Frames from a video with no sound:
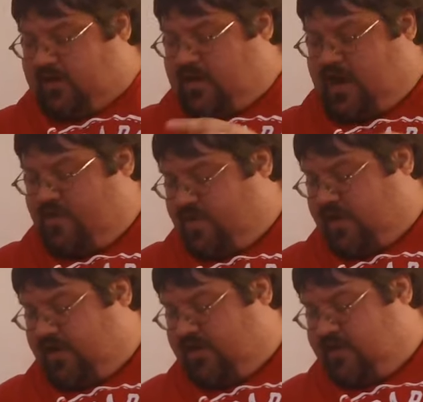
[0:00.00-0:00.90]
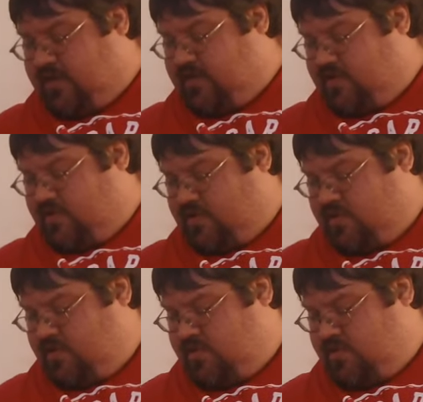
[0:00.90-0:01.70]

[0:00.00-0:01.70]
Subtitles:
Now we get into the little